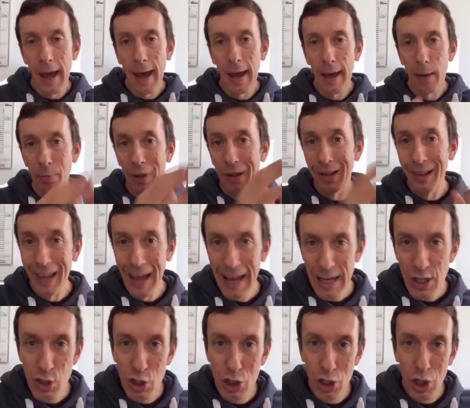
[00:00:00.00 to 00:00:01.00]

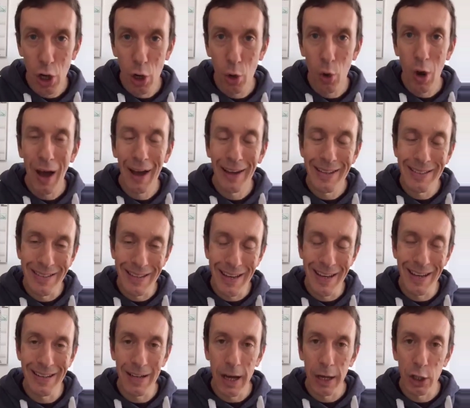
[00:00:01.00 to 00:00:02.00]
Last show I
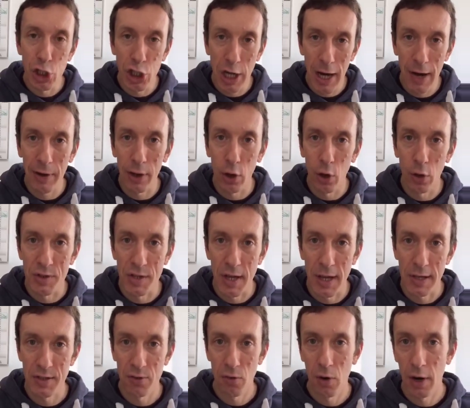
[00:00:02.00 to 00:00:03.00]
did a sharing
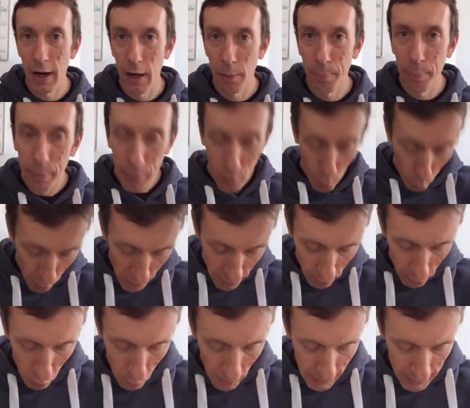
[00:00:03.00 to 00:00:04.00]
contest, right? And the
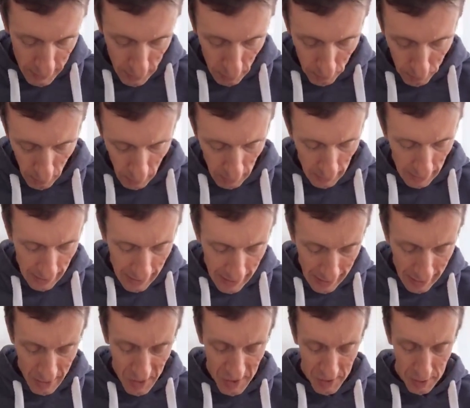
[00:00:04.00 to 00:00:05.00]
winner at random
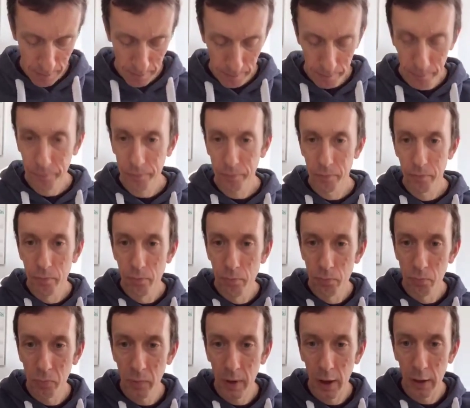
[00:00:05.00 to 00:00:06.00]
is
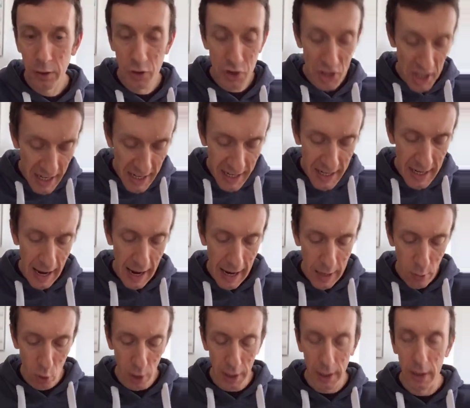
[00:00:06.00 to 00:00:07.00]
Dean
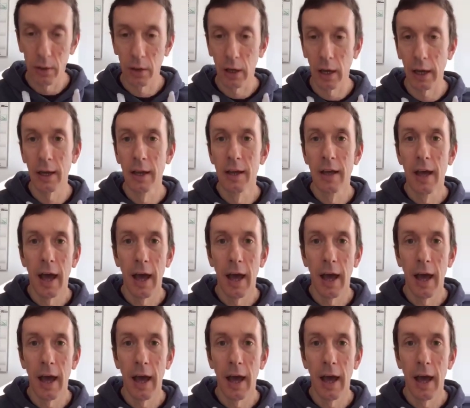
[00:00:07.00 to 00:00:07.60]
Henry. Okay,